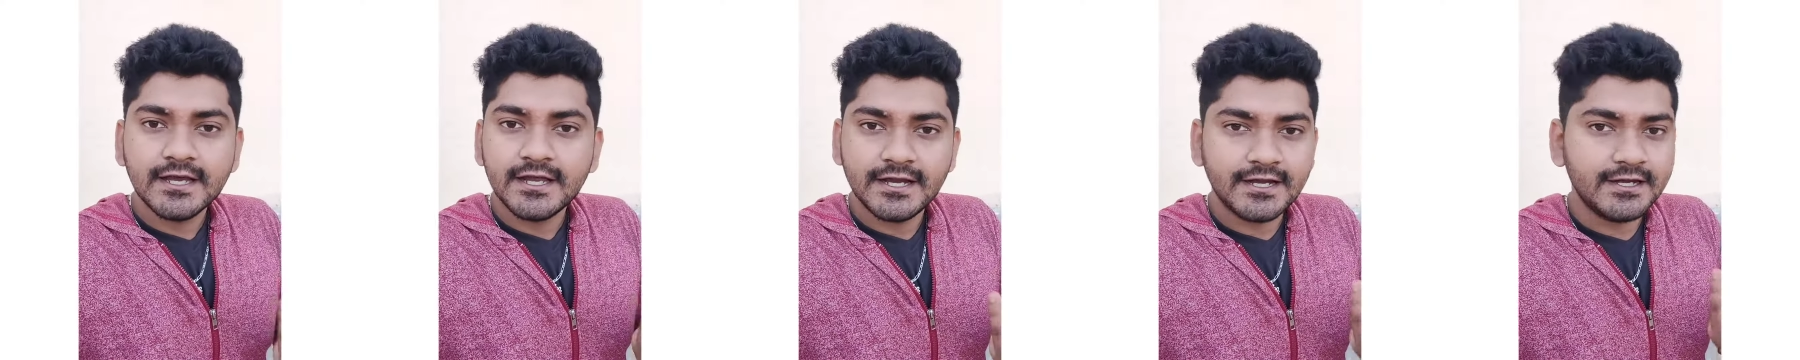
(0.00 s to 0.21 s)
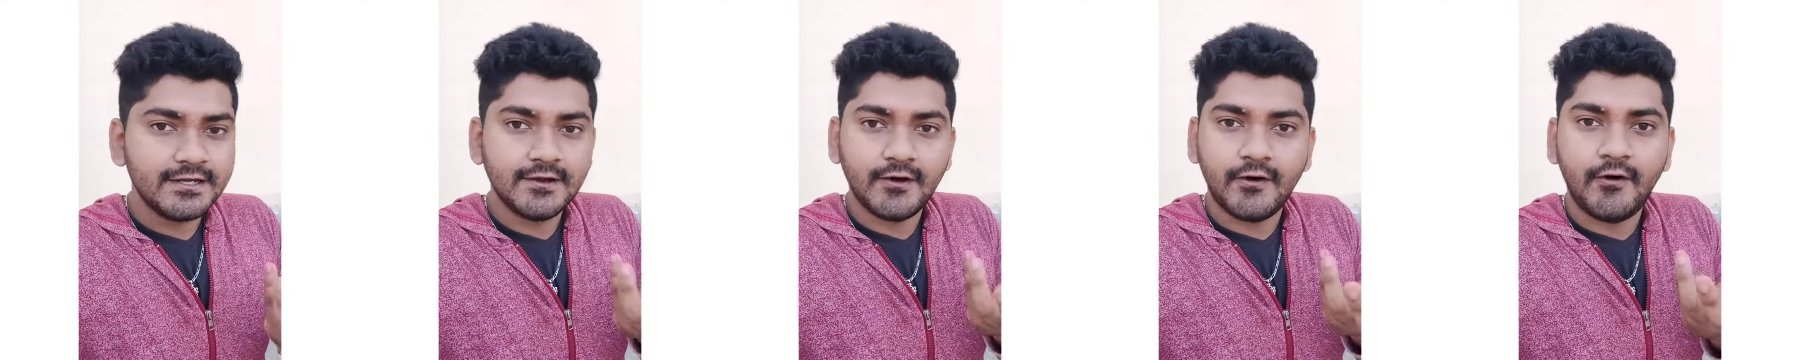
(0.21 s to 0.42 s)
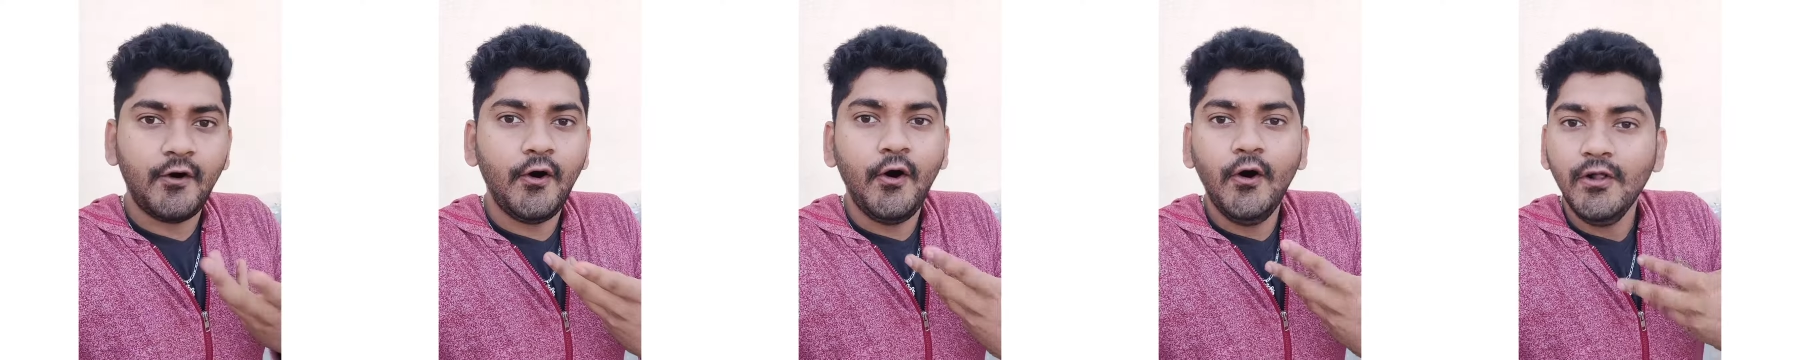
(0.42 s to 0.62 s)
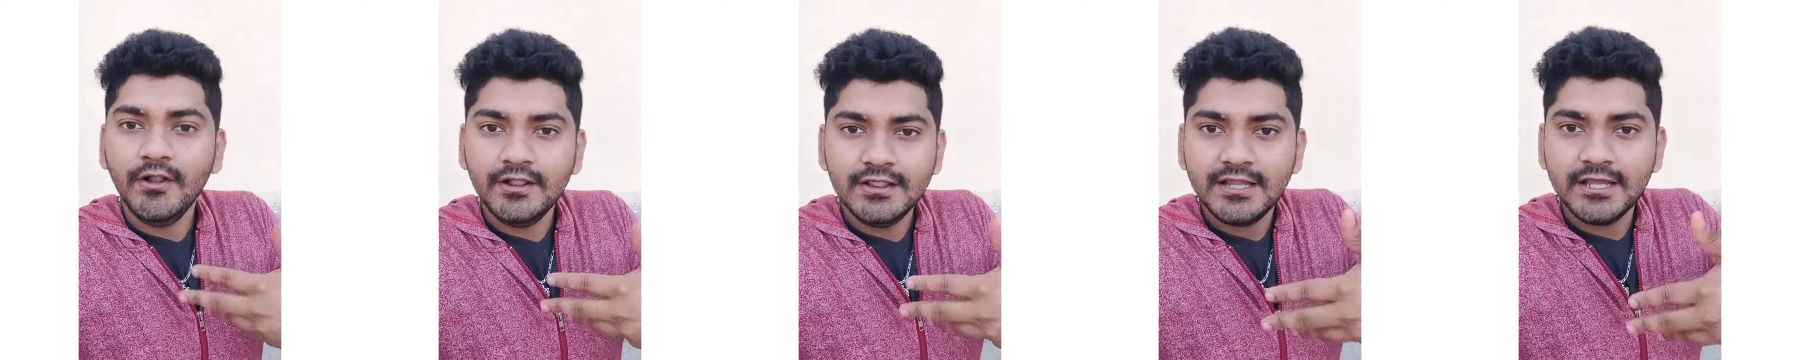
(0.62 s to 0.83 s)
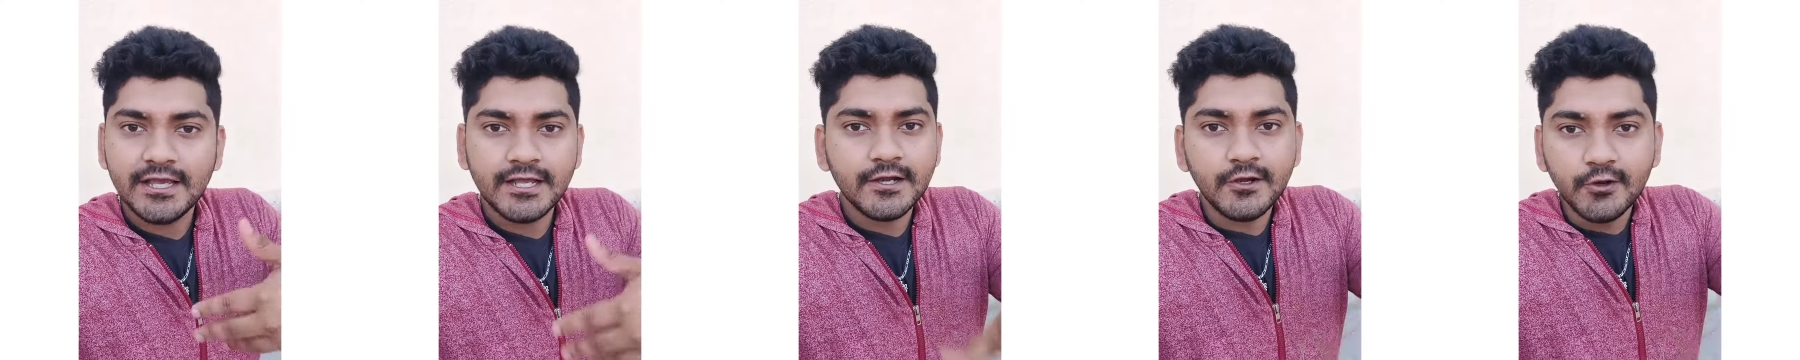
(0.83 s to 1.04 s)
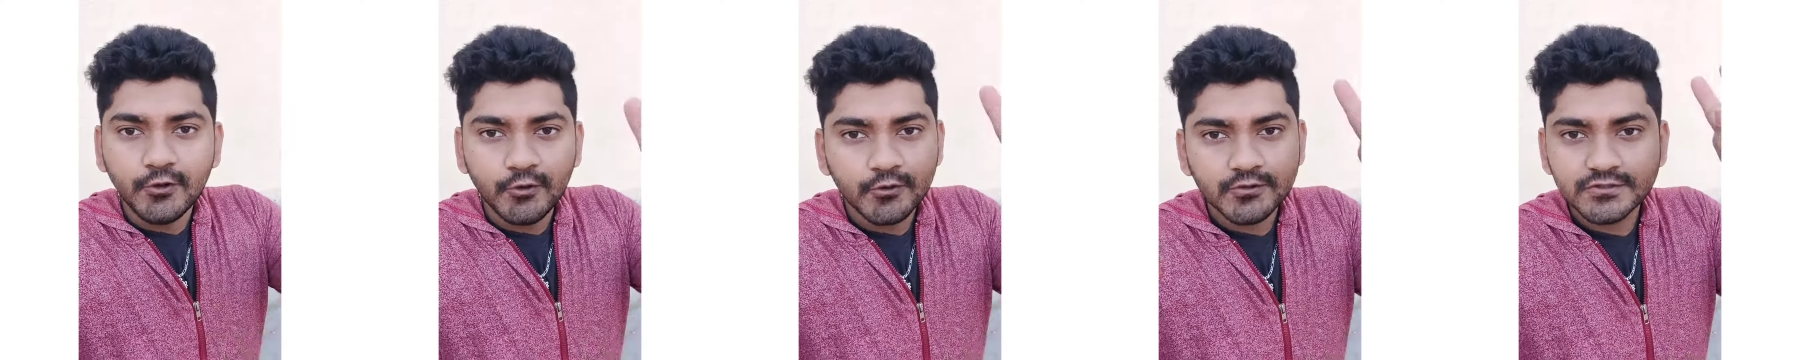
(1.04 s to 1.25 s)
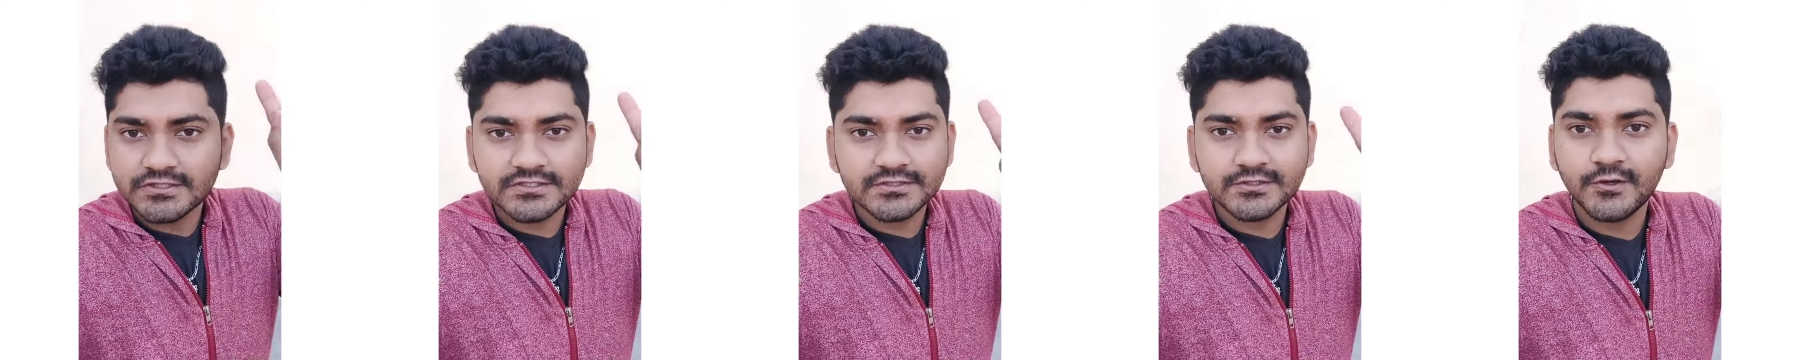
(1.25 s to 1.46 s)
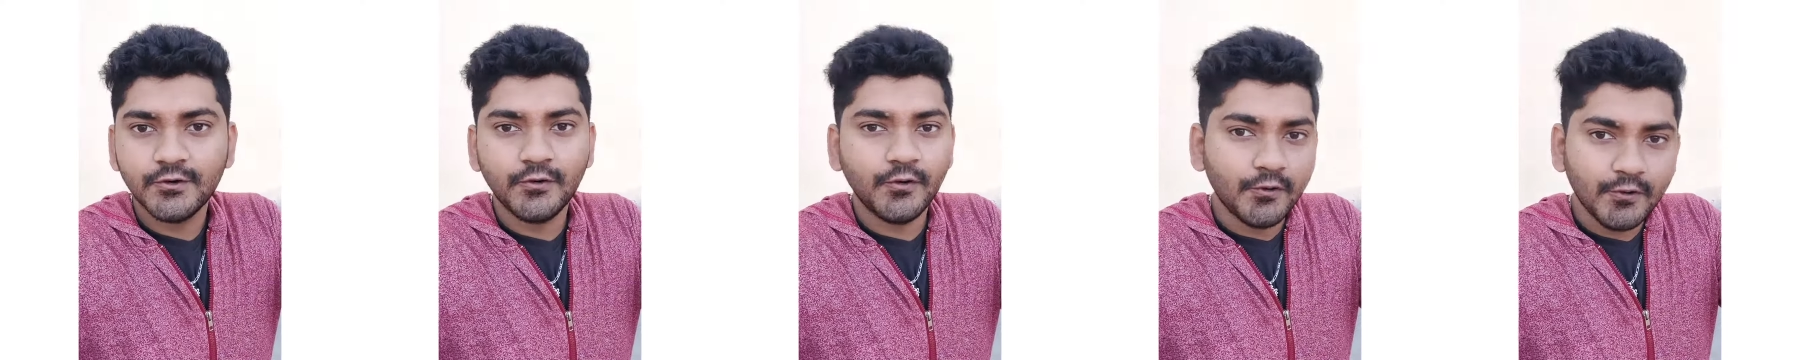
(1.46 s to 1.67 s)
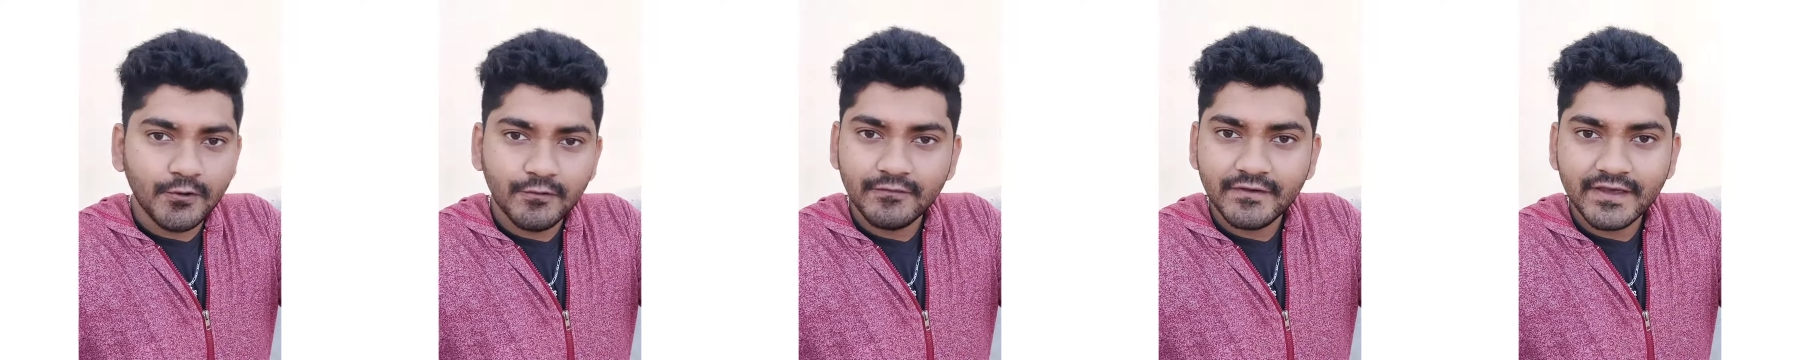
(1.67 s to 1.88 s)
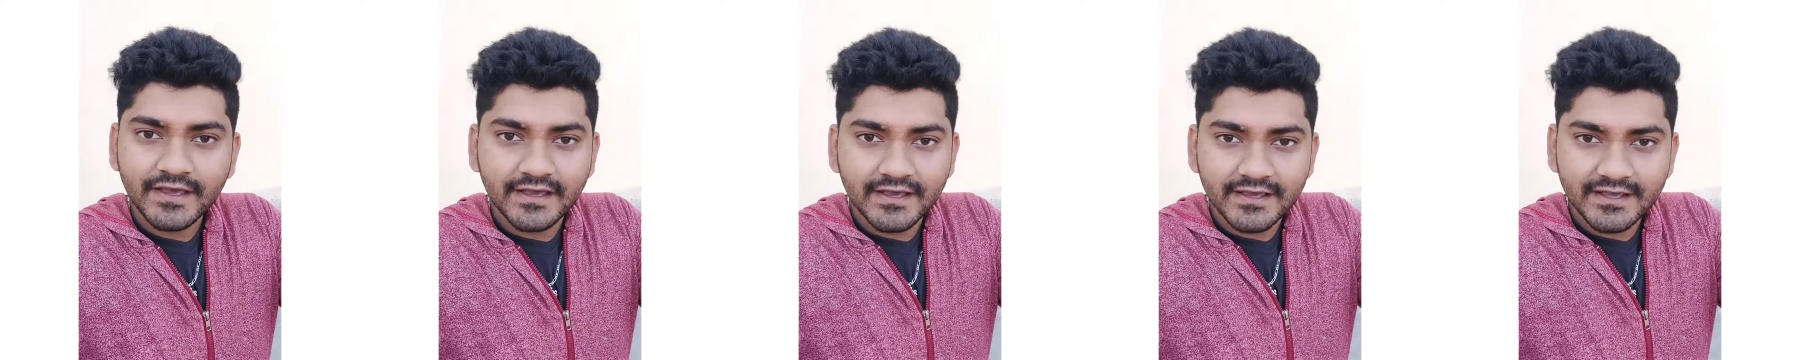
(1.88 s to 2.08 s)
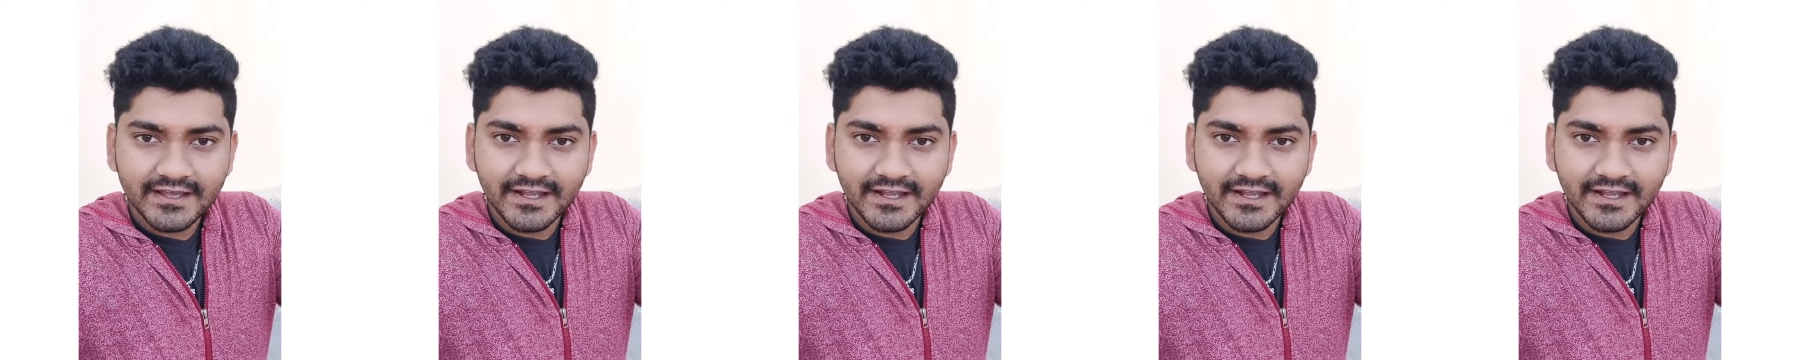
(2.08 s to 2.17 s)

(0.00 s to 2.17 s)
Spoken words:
And all their noses go away,